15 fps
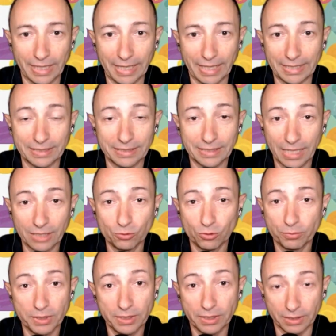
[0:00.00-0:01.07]
and that
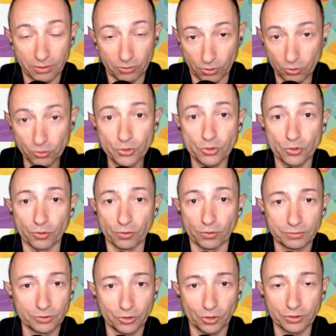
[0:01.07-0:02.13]
will be also
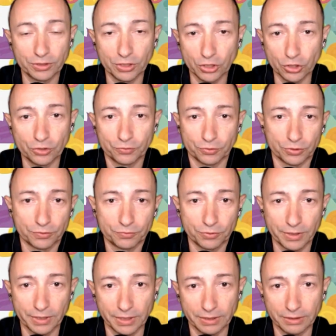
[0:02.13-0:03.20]
not good for for
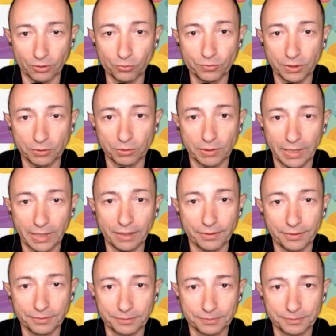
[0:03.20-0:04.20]
their overall health.